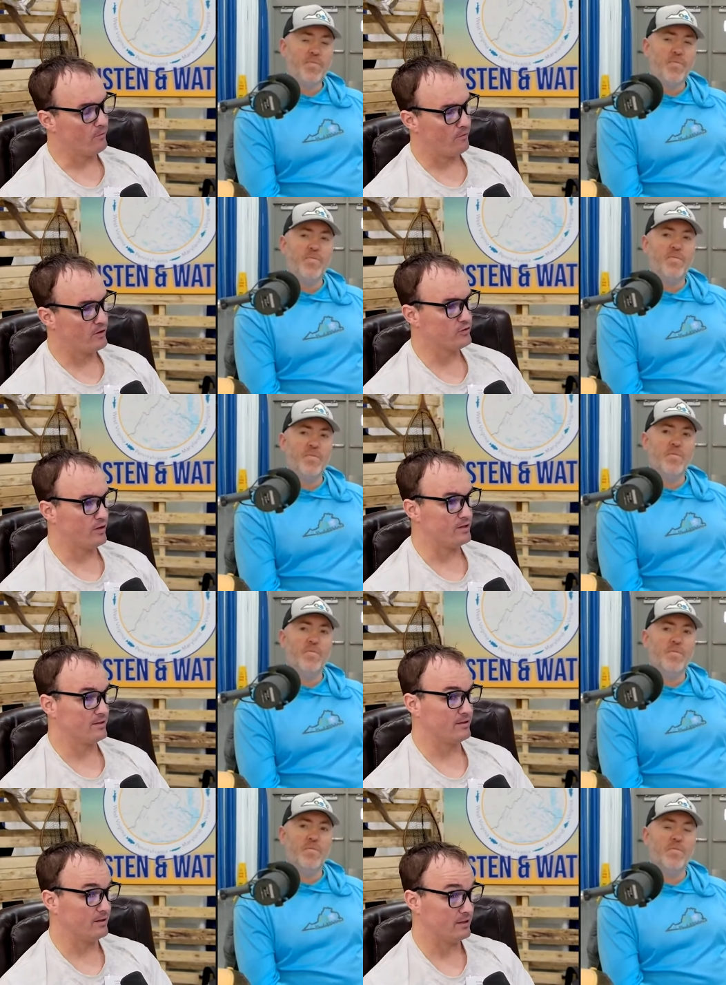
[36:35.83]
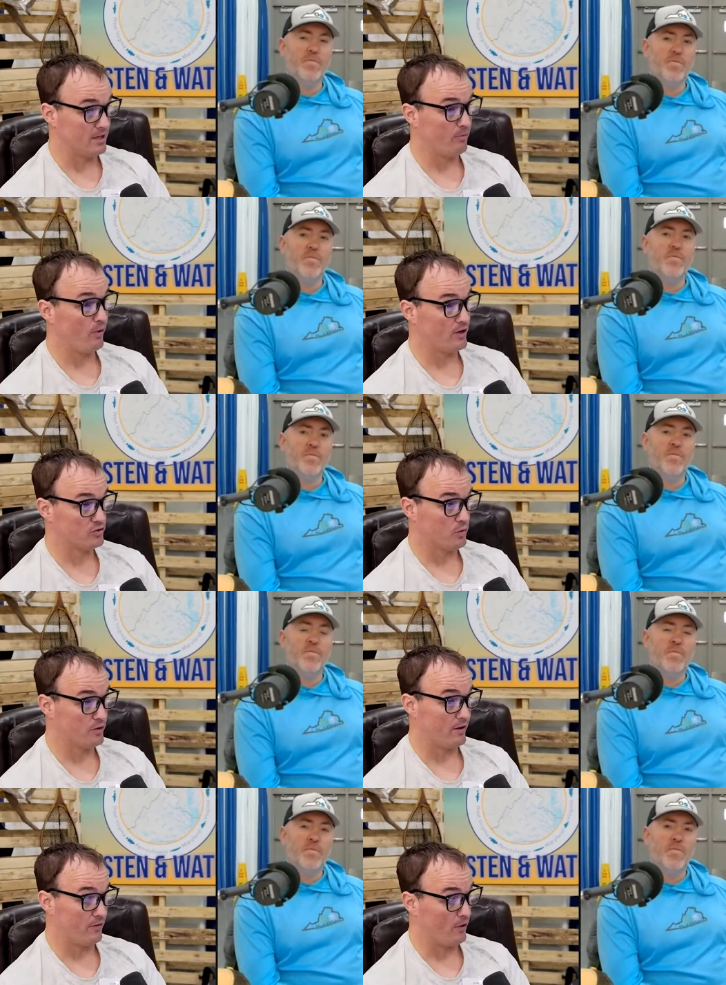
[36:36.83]
Speaker 1: the fisheries, the, the double edged sword
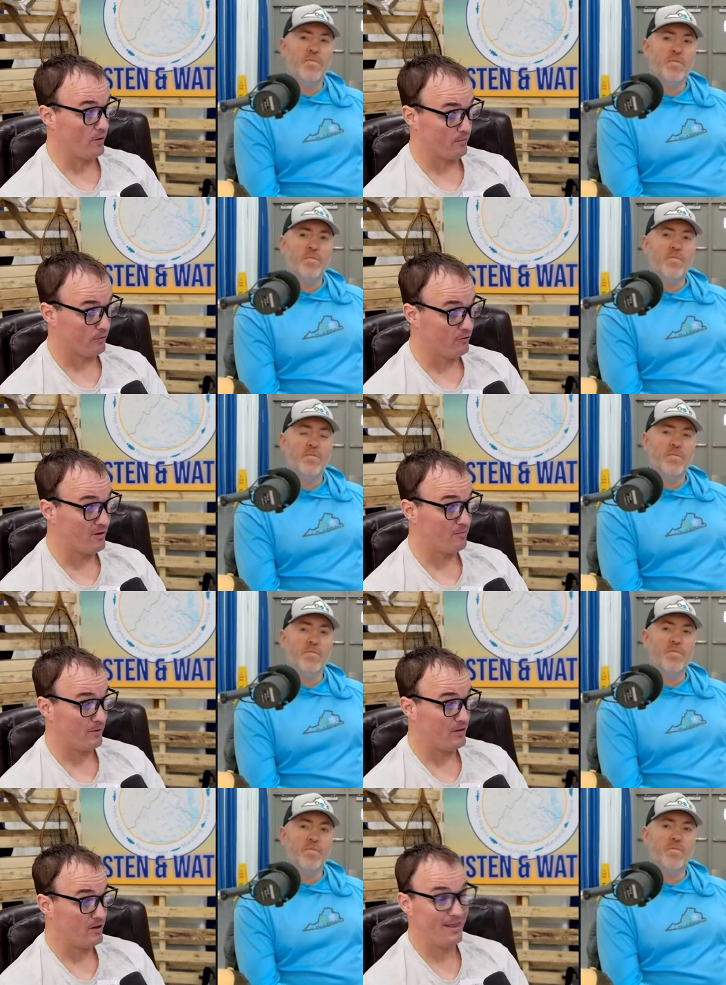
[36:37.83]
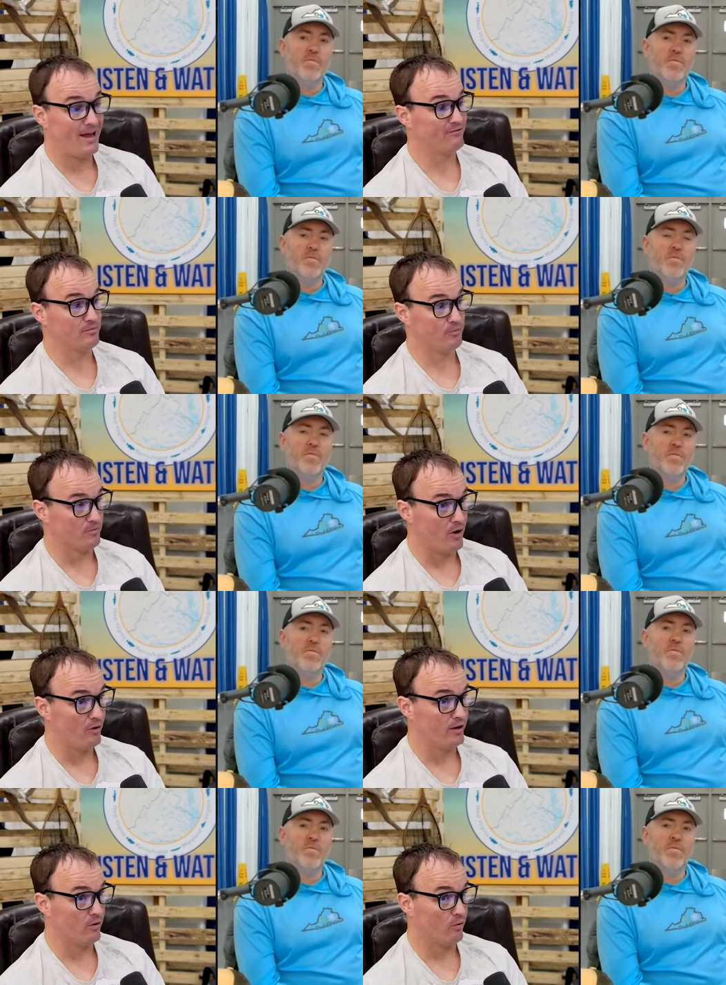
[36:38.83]
of that, they'll improve it, but then they have to
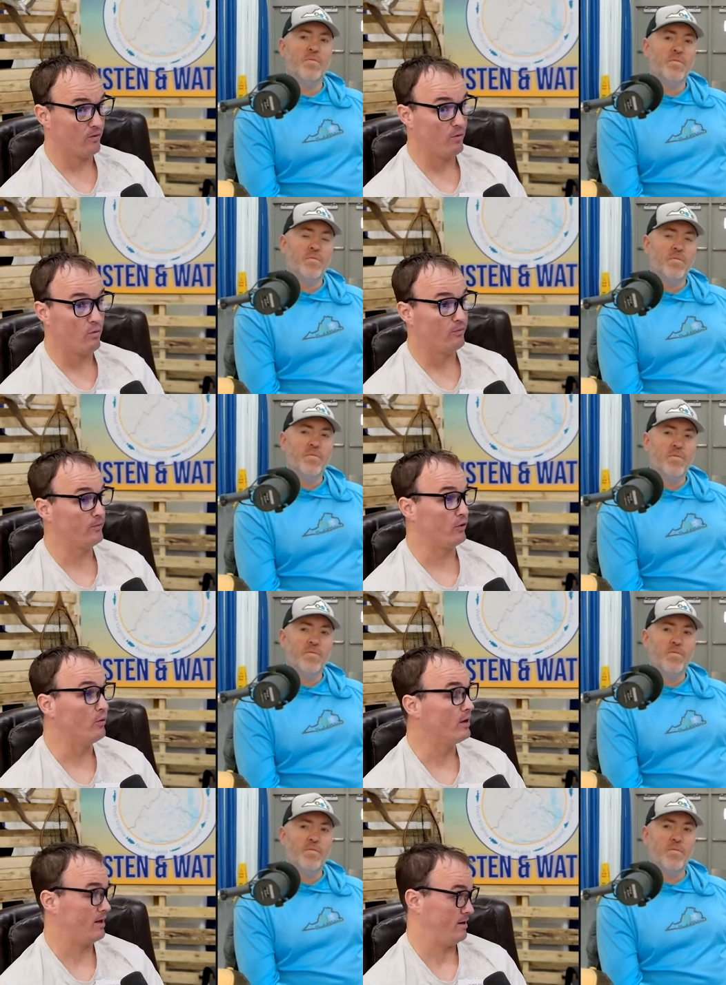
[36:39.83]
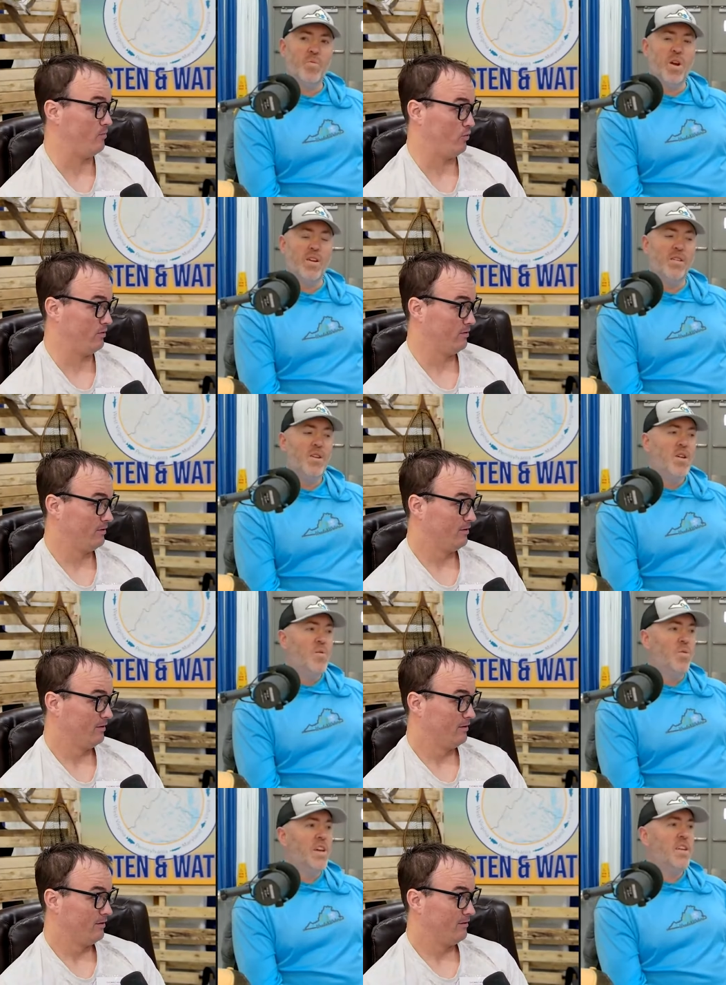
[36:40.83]
promote it or they won't do it anymore. Right.
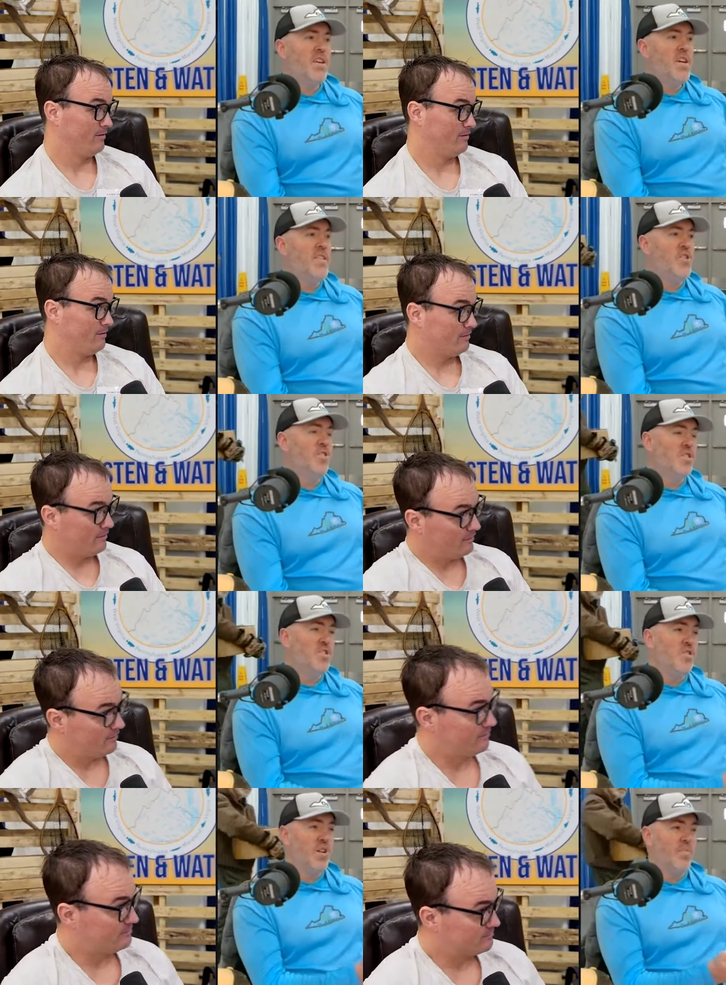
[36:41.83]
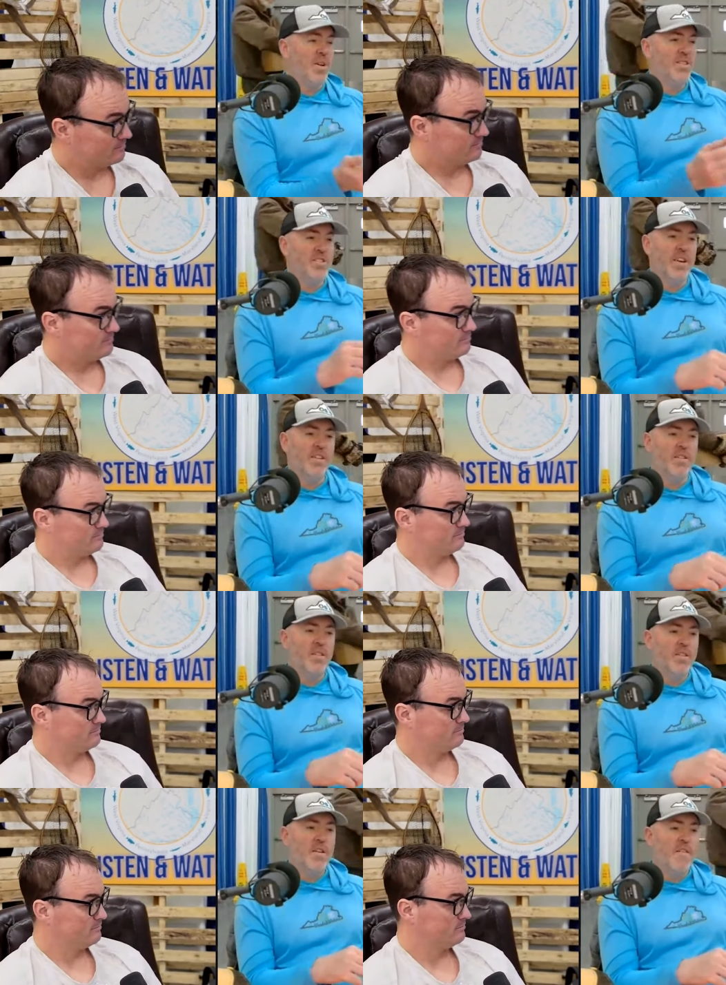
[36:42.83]
Speaker 2: Well, and then you, you look at places like
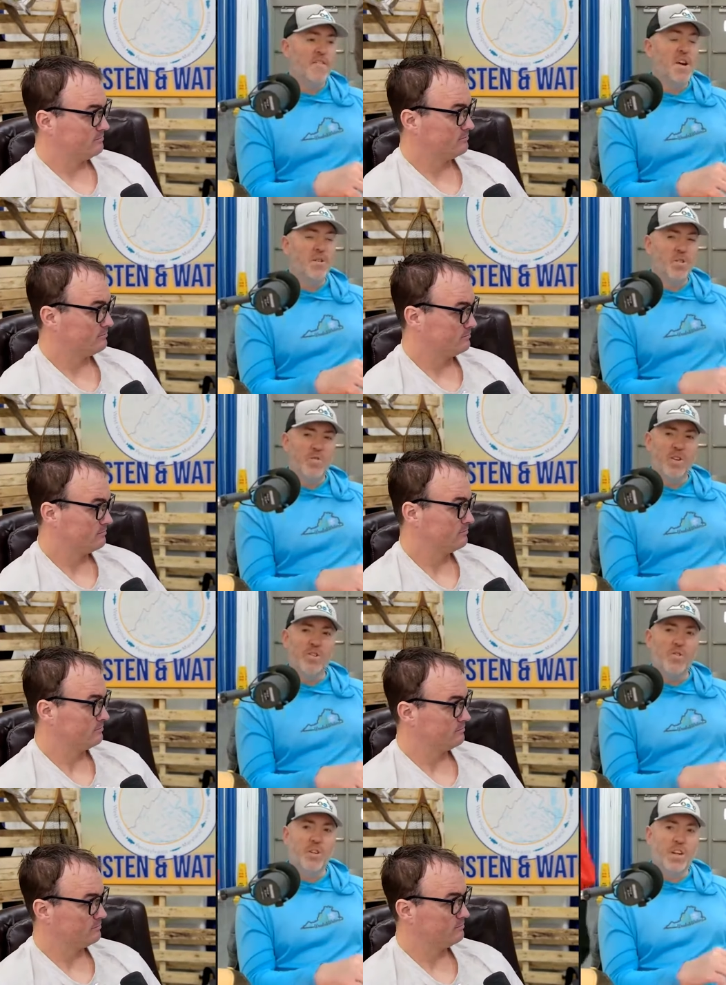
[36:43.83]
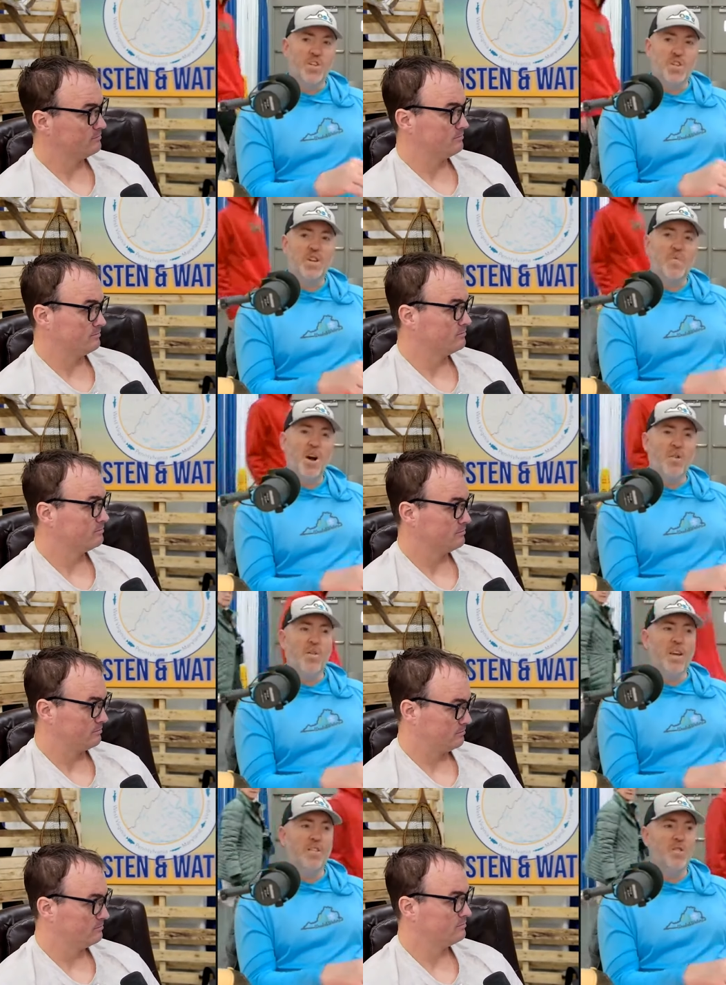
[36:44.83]
Guntersville or like Chickamauga,
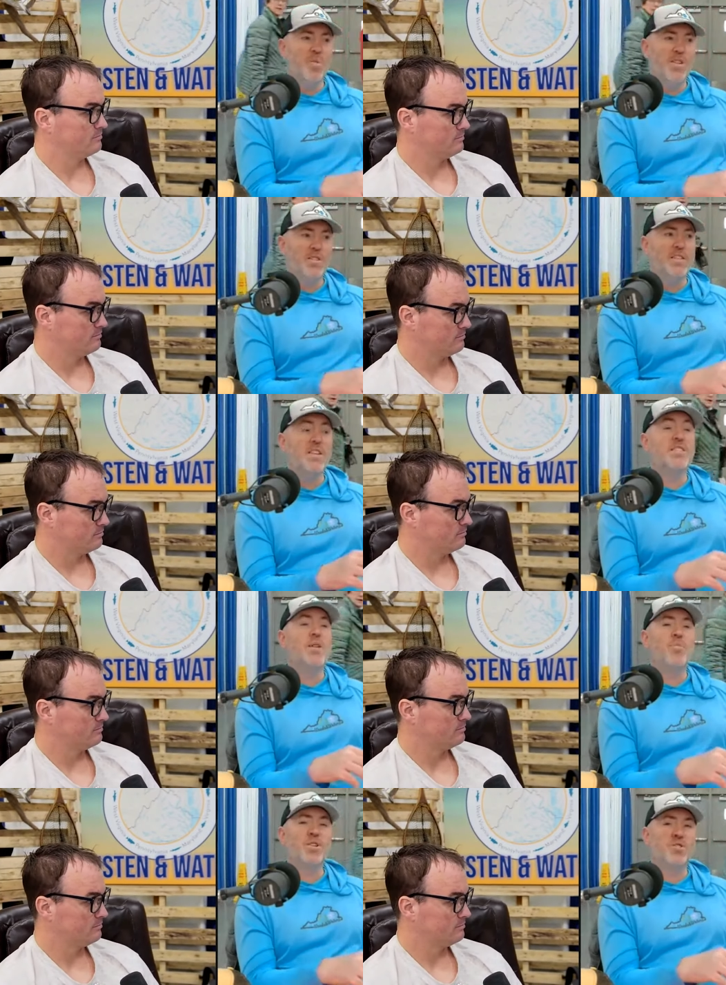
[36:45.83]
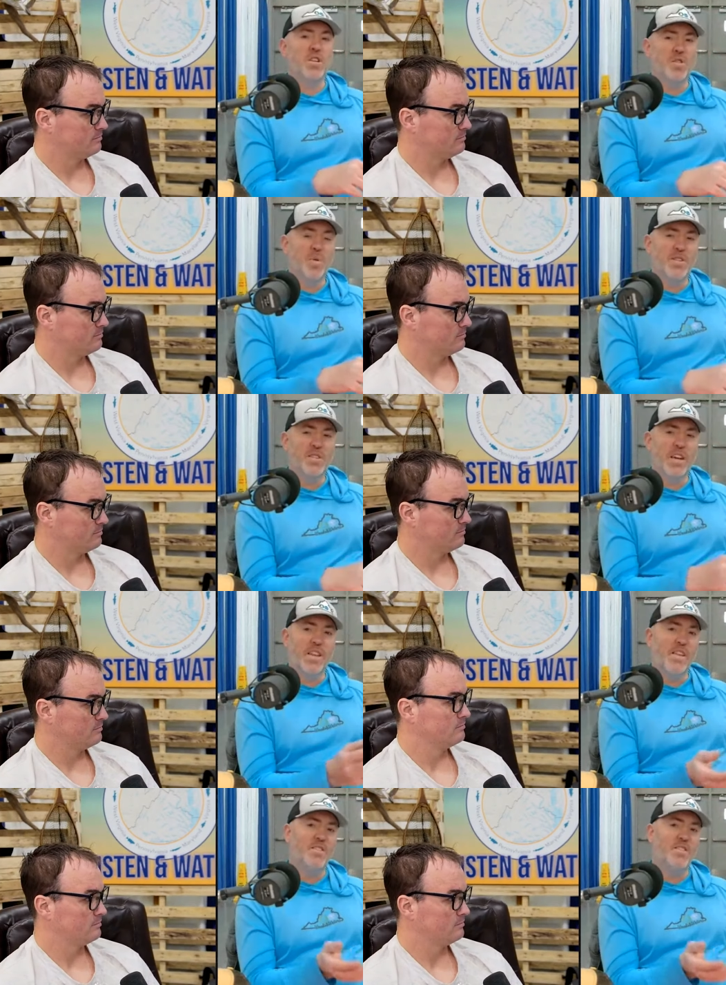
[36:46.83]
like those places, like the insane pressure that those places get,